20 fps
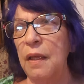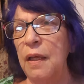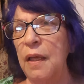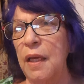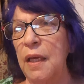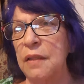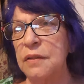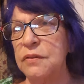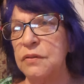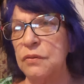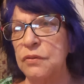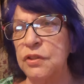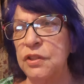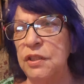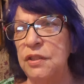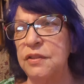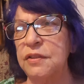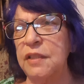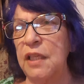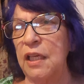And so
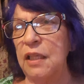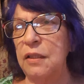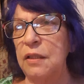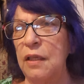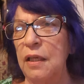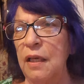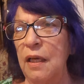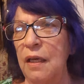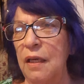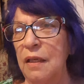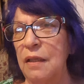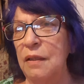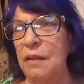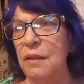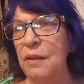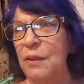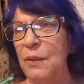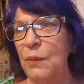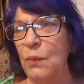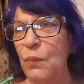she stayed,
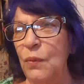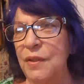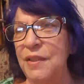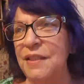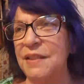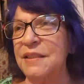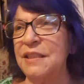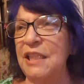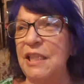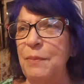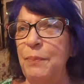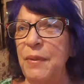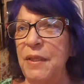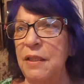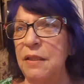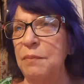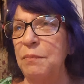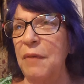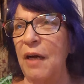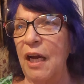wanted to sleep
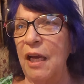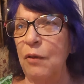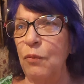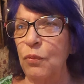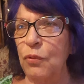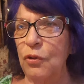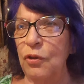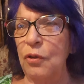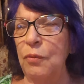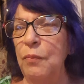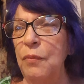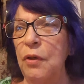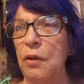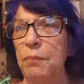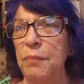in my room,